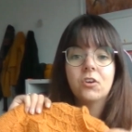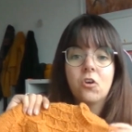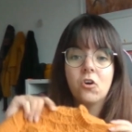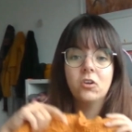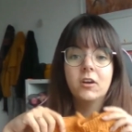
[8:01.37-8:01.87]

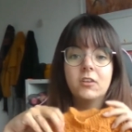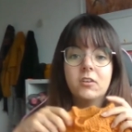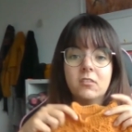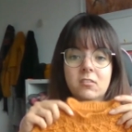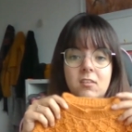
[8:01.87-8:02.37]
collar
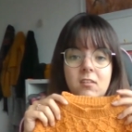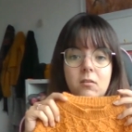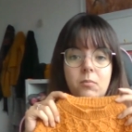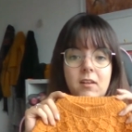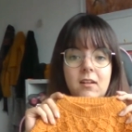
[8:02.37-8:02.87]
does sit
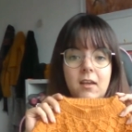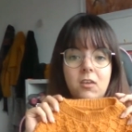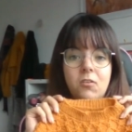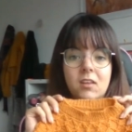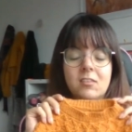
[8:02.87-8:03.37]
a bit, like
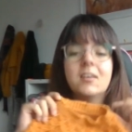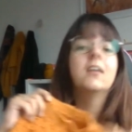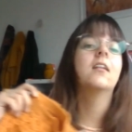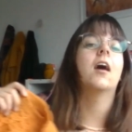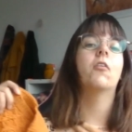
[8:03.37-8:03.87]
you can see
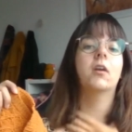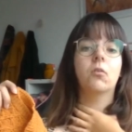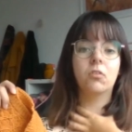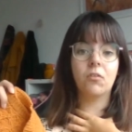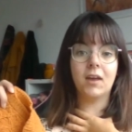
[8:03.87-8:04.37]
it now, it
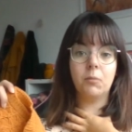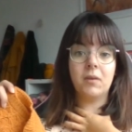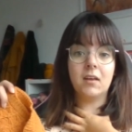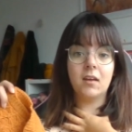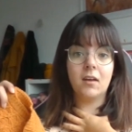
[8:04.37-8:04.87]
goes quite a
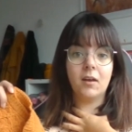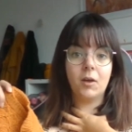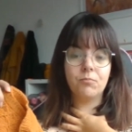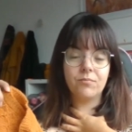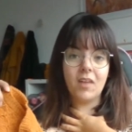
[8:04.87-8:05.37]
bit
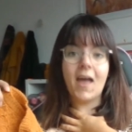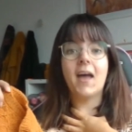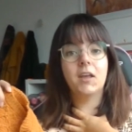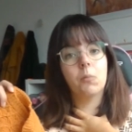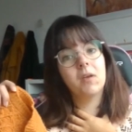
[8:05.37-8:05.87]

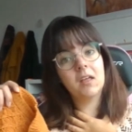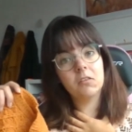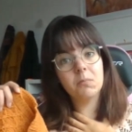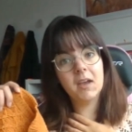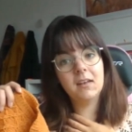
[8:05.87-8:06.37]
high up
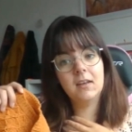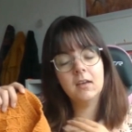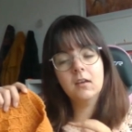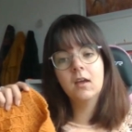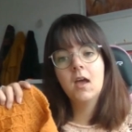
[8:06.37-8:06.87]
against my
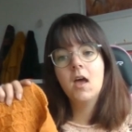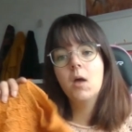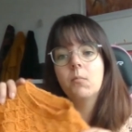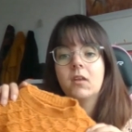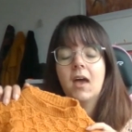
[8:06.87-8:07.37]
neck,
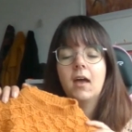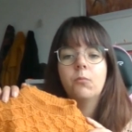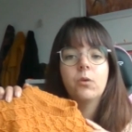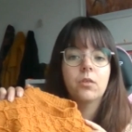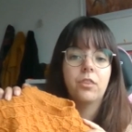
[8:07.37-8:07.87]
but I
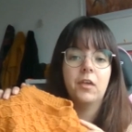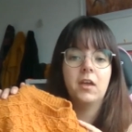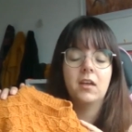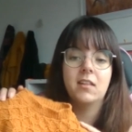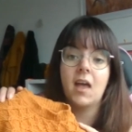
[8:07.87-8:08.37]
will
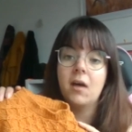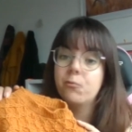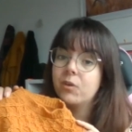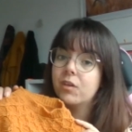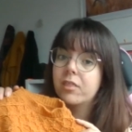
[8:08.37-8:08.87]
think that
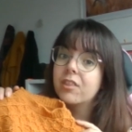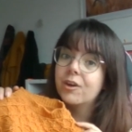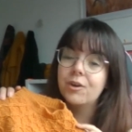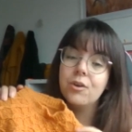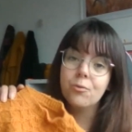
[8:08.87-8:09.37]
with
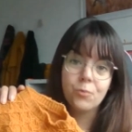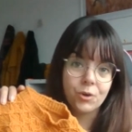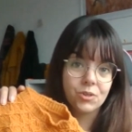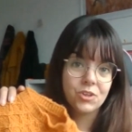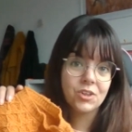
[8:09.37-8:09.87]
a good
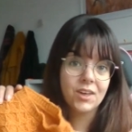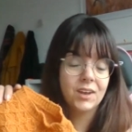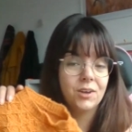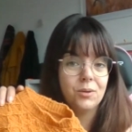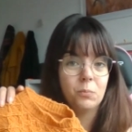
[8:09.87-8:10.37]
wash and
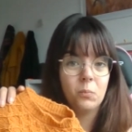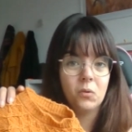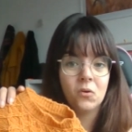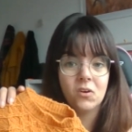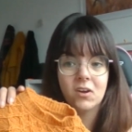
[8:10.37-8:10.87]
a good
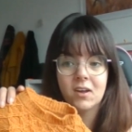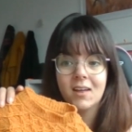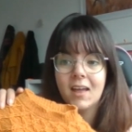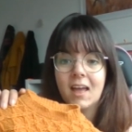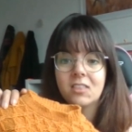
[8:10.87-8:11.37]
block
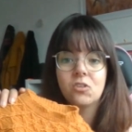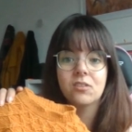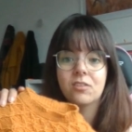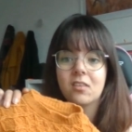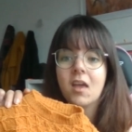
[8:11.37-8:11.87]
and
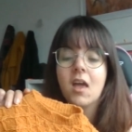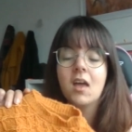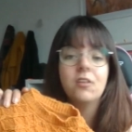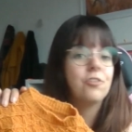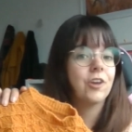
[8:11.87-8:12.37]
just
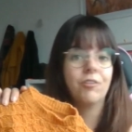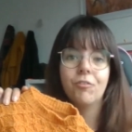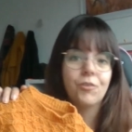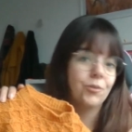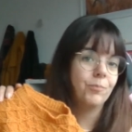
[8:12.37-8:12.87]

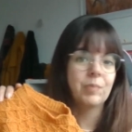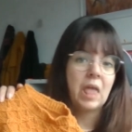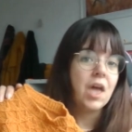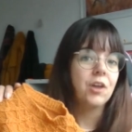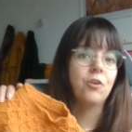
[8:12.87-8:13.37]
general
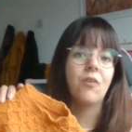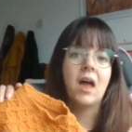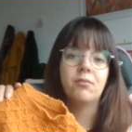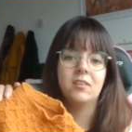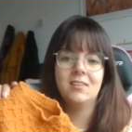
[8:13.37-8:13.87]

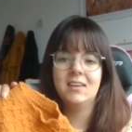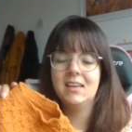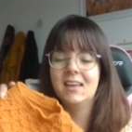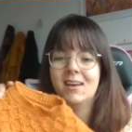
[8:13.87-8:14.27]
gravity